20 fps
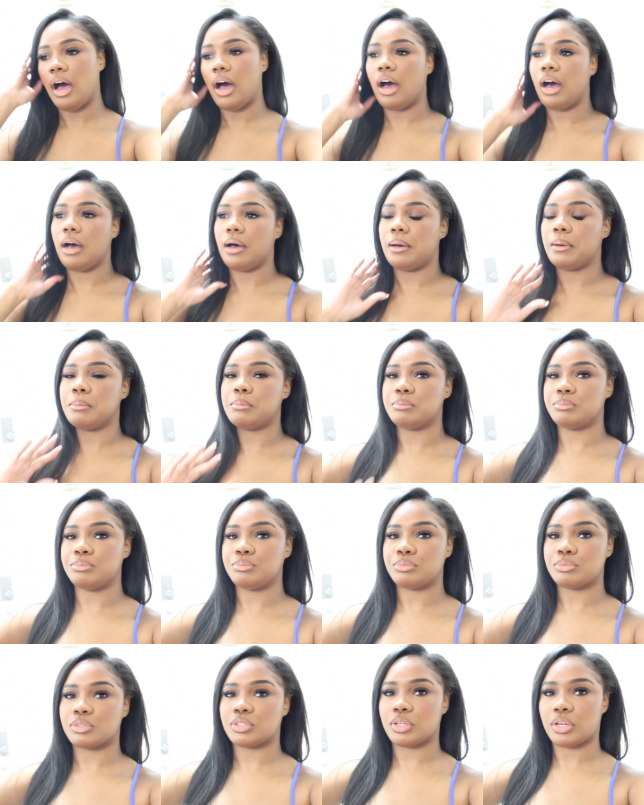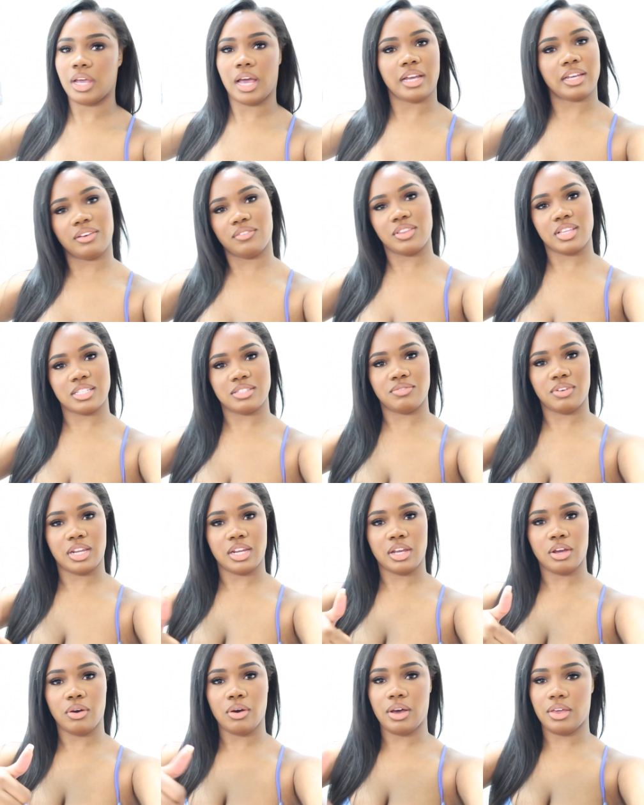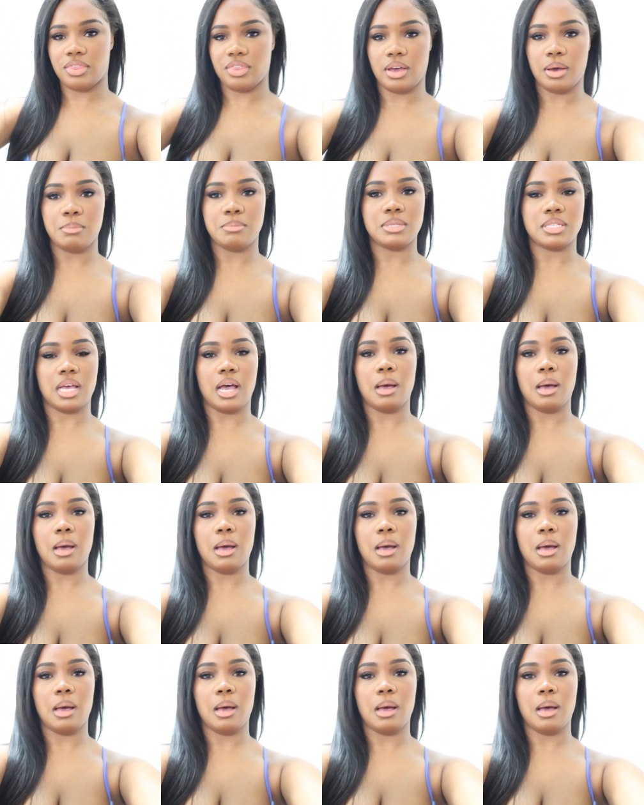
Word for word: Um, so yeah, give this video a thumbs